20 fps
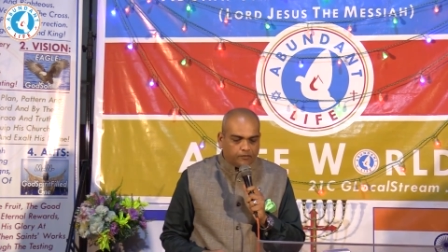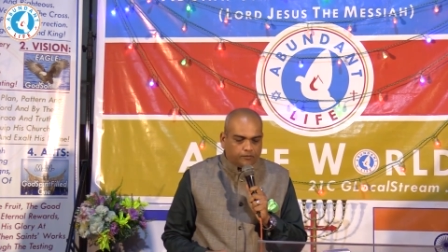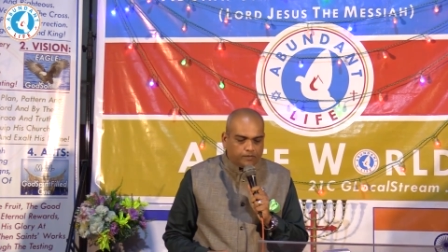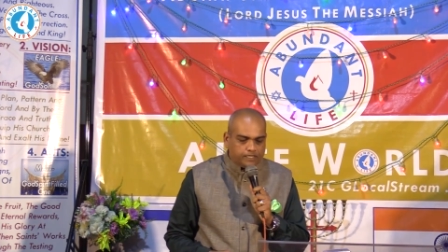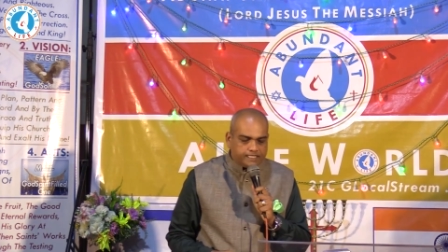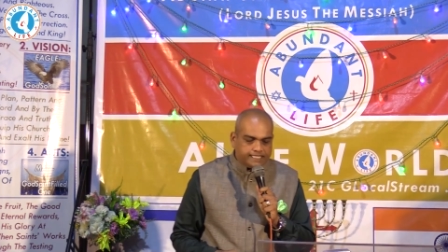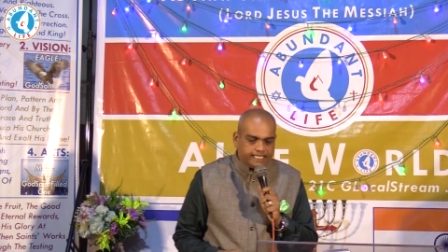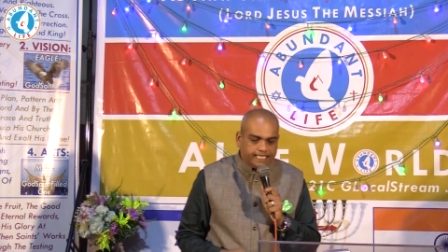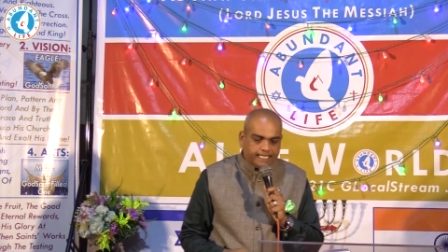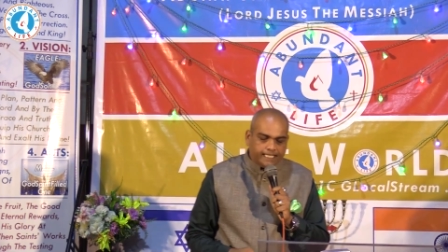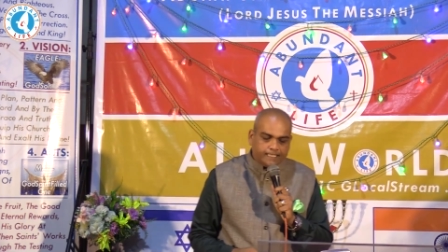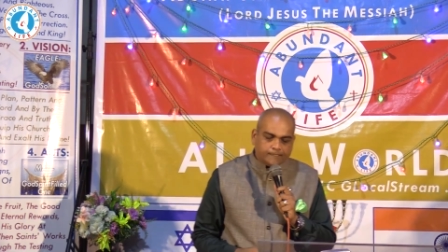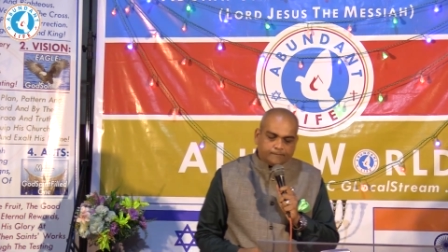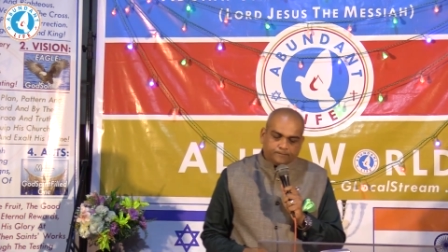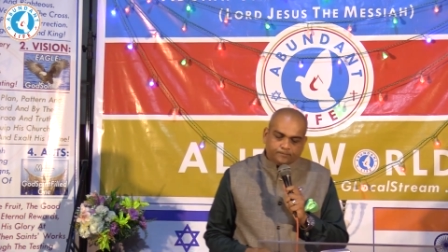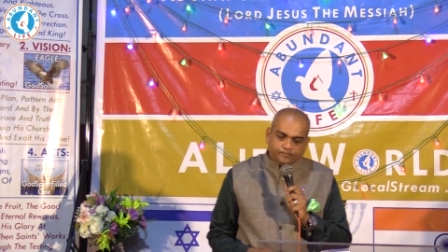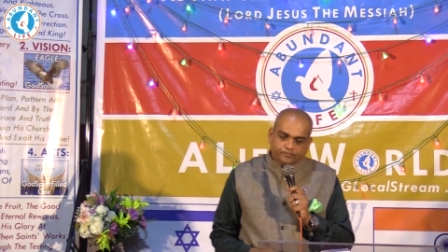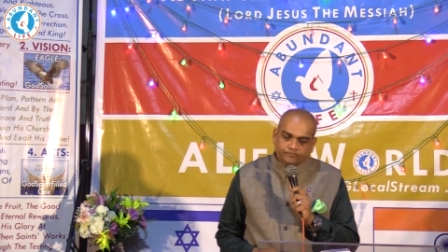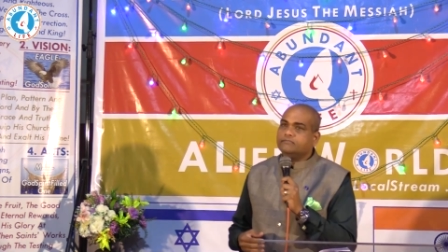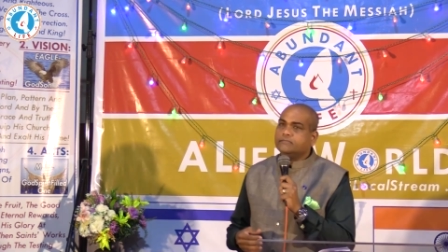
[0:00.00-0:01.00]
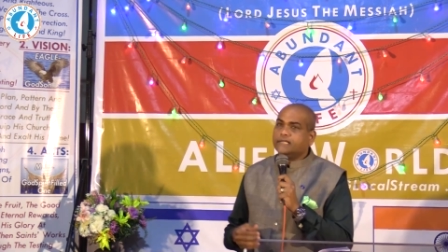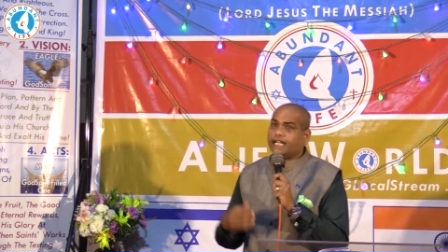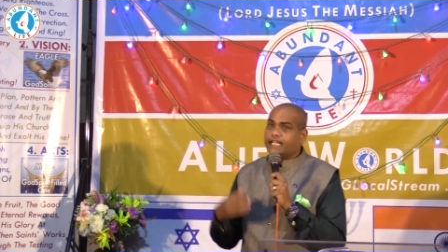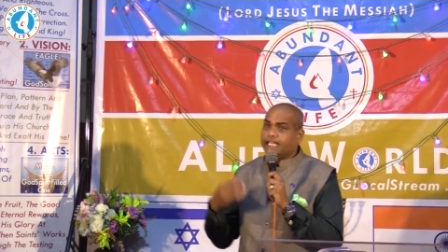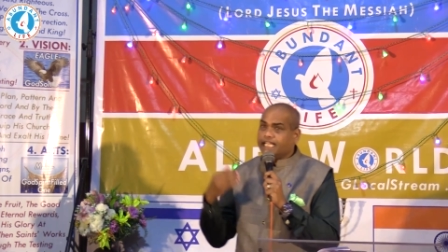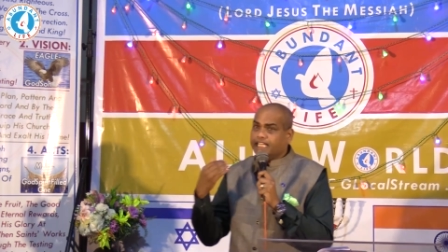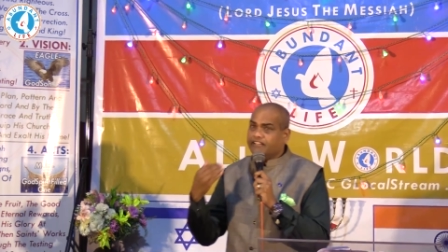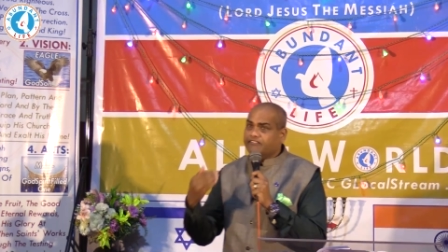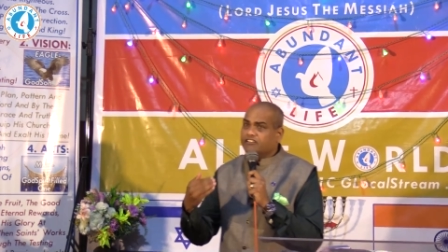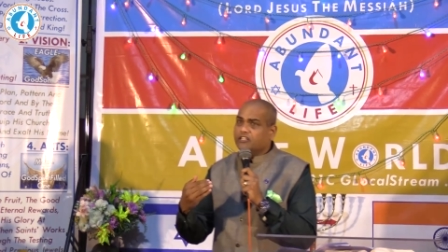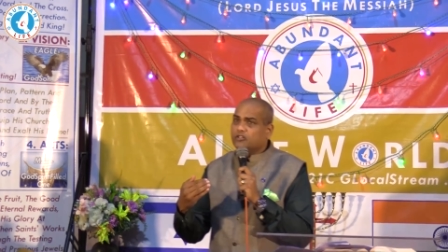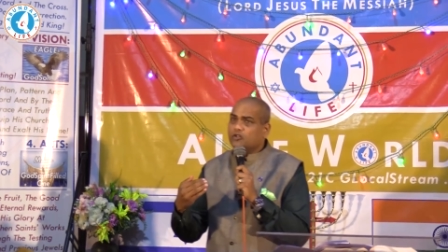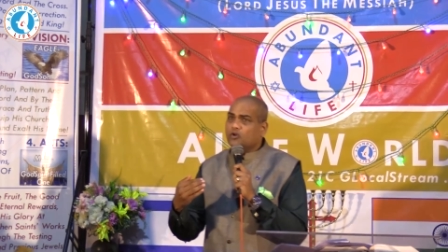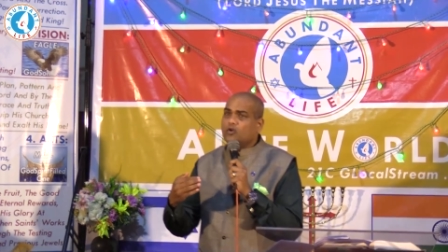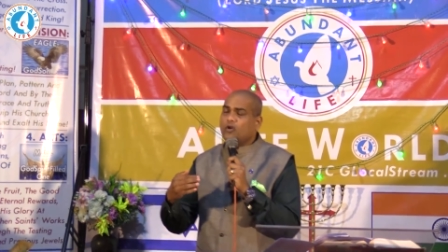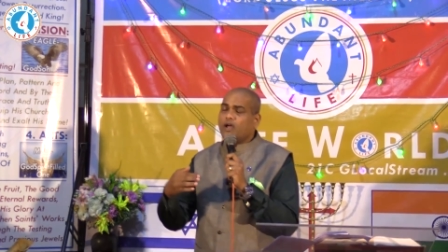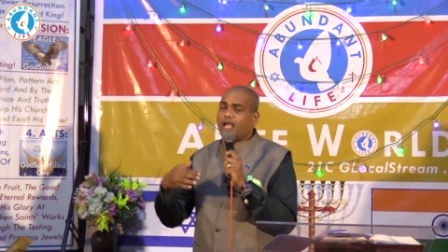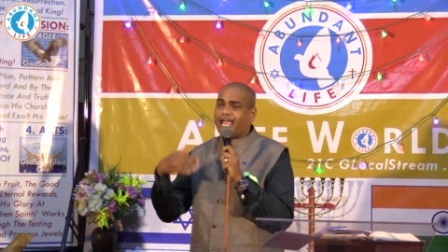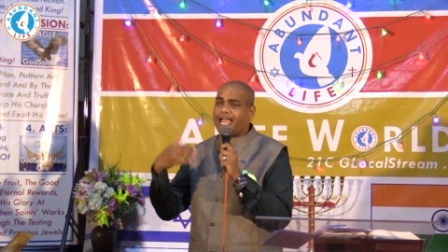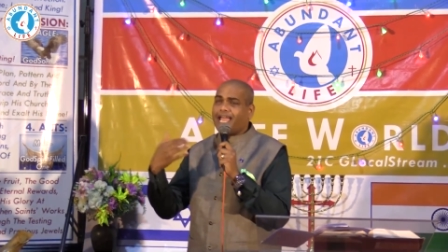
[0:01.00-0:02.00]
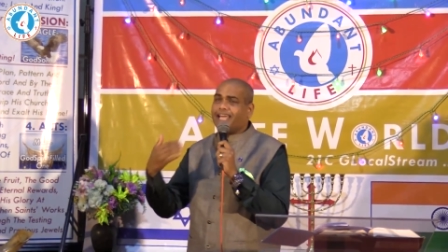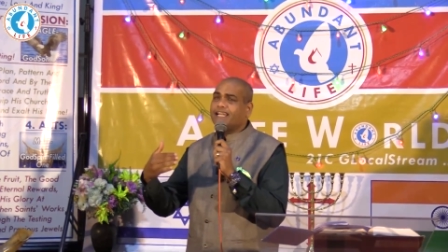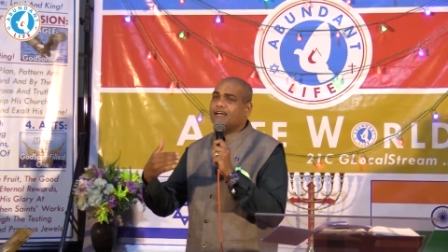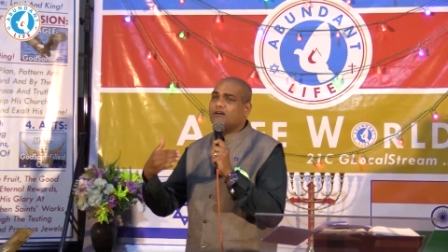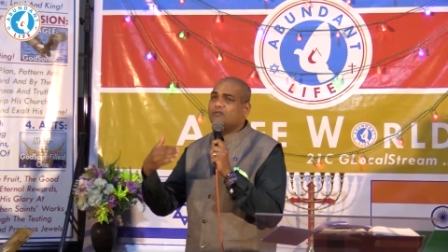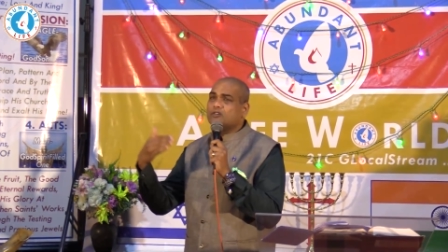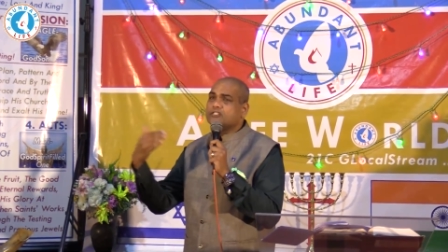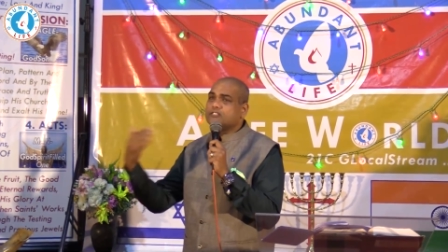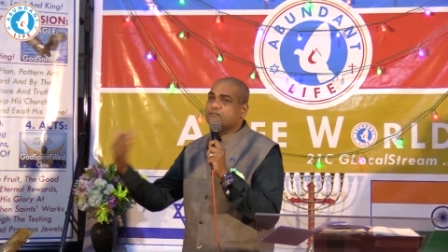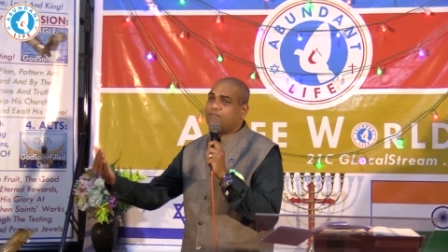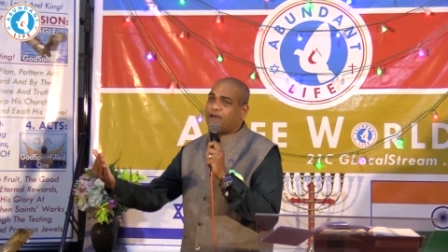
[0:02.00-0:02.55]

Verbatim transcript: we see that even though Hannah was